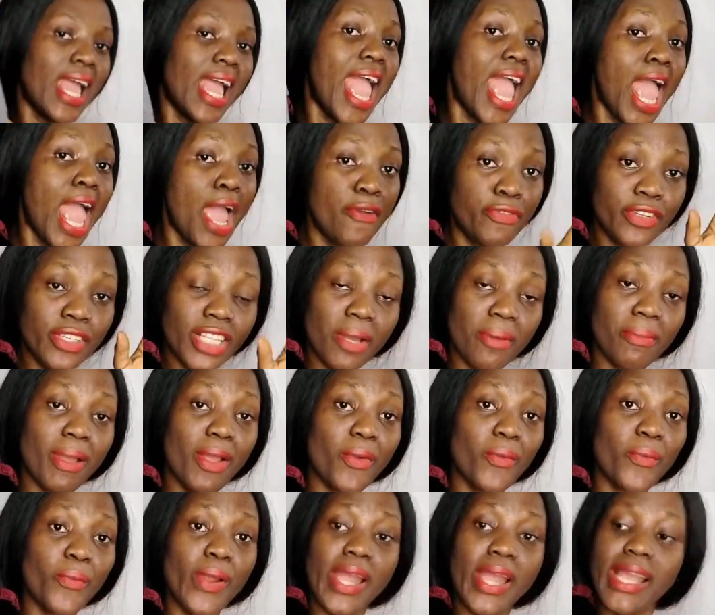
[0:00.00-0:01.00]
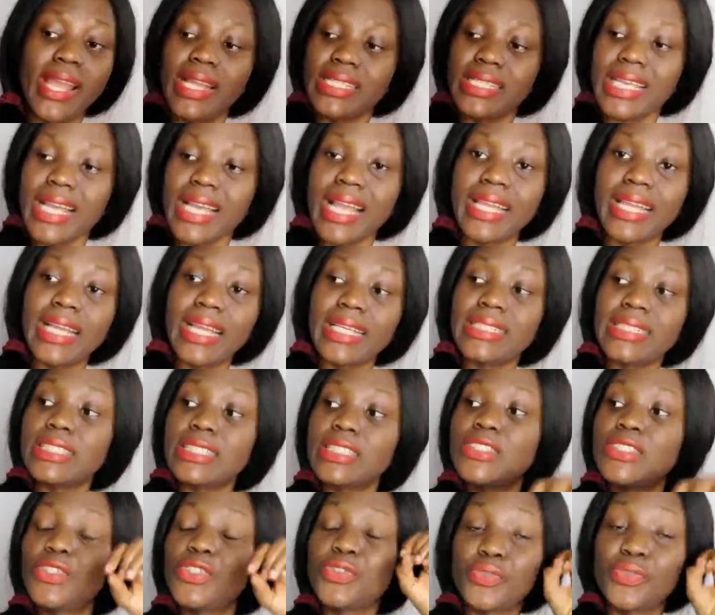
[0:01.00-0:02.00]
Every time I wear it, I get
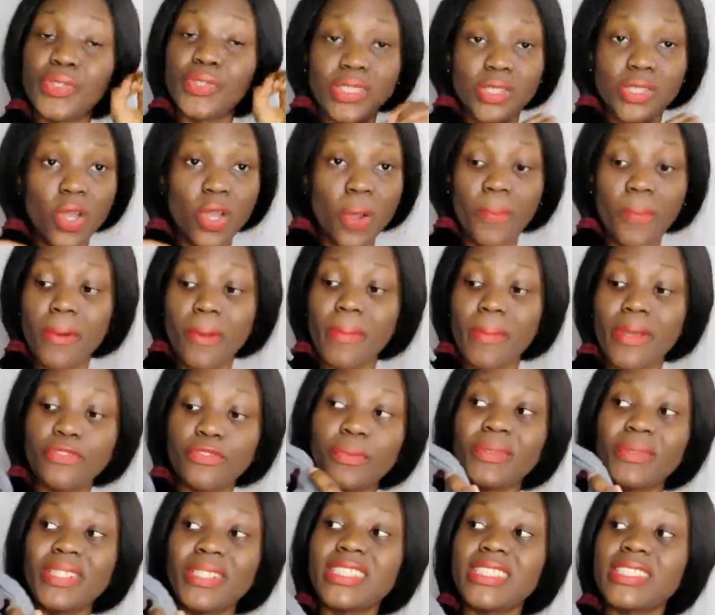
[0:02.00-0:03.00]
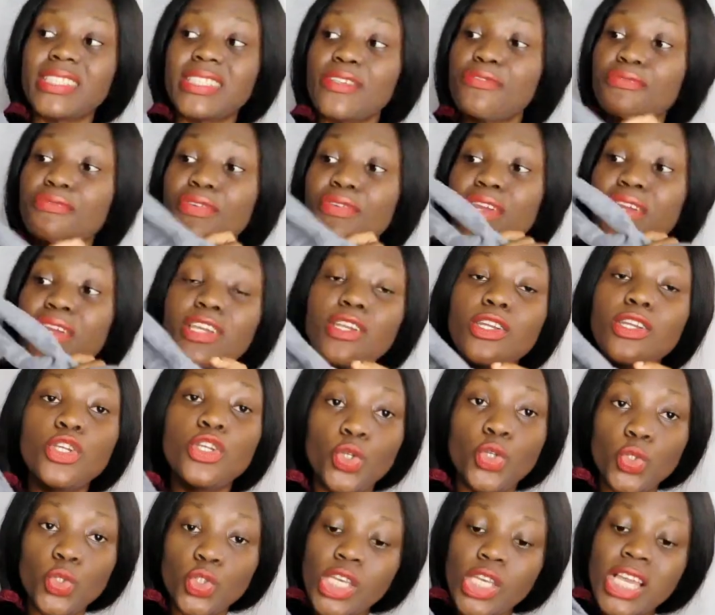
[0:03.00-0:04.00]
great compliment from it. It's a very cute
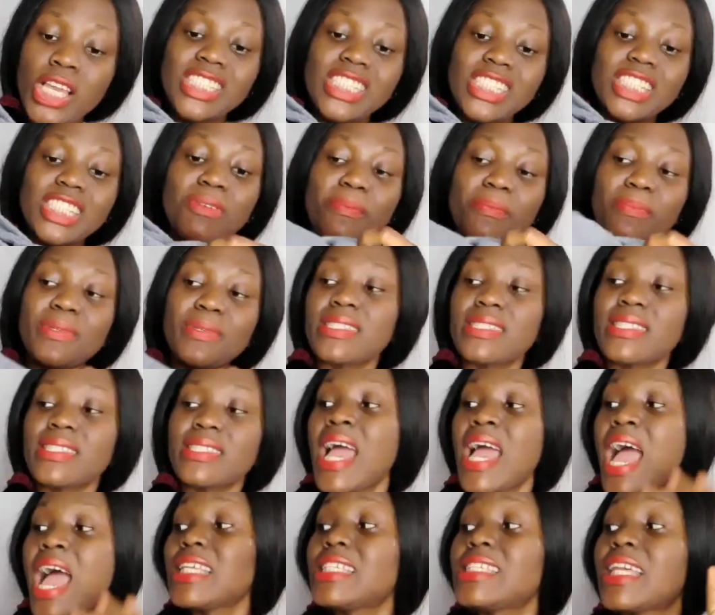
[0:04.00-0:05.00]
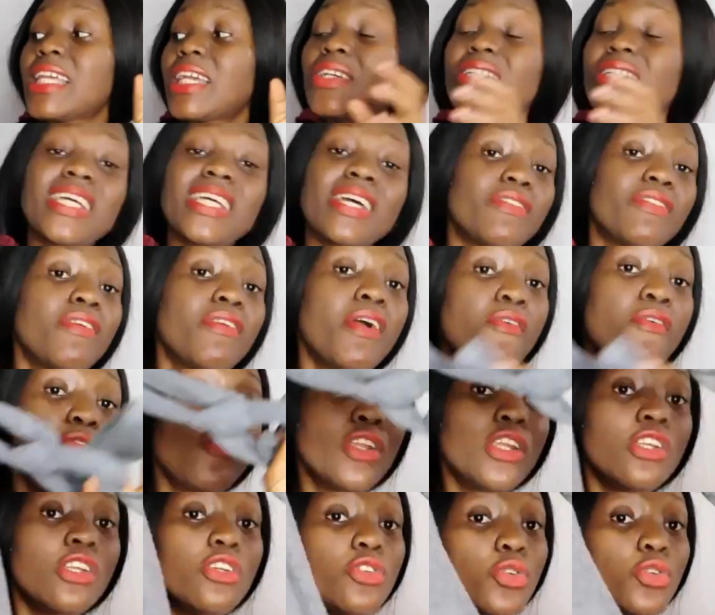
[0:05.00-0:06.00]
statement piece. And secondly, I've never really
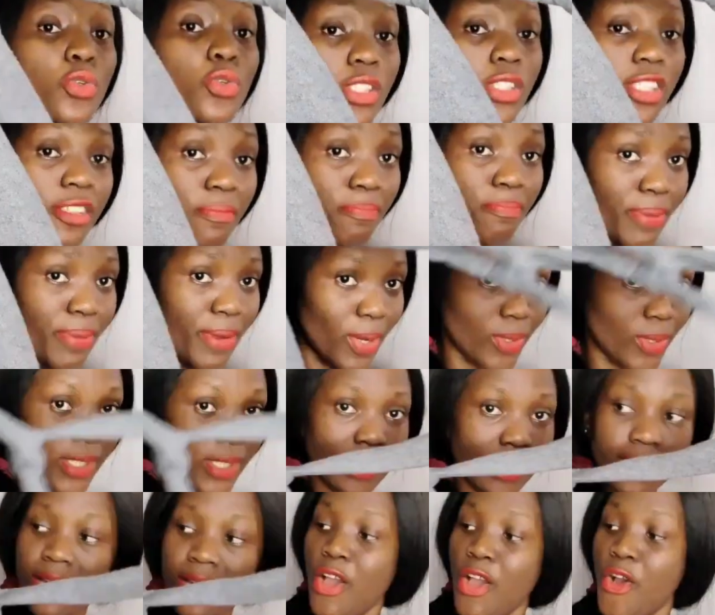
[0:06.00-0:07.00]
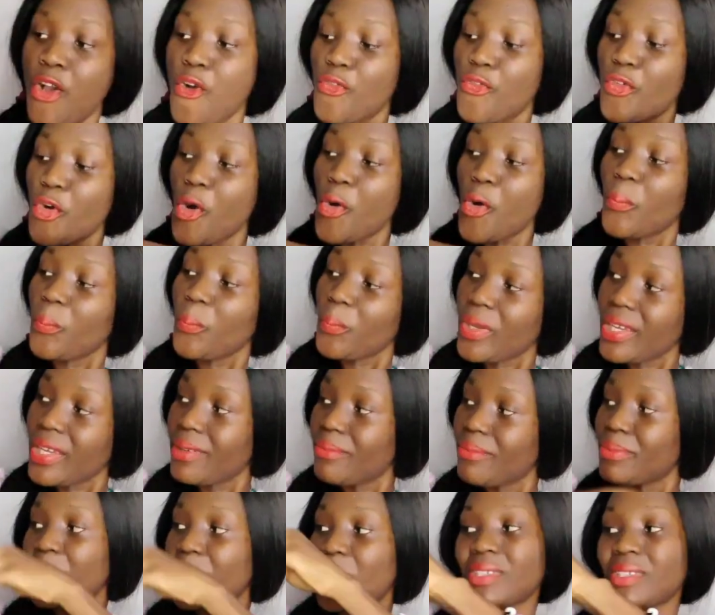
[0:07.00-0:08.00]
used the belt for me
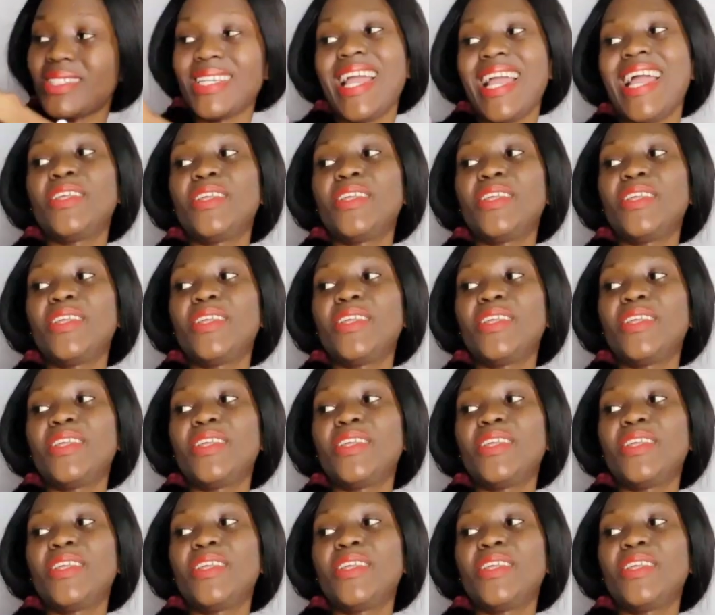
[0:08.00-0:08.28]
because I don't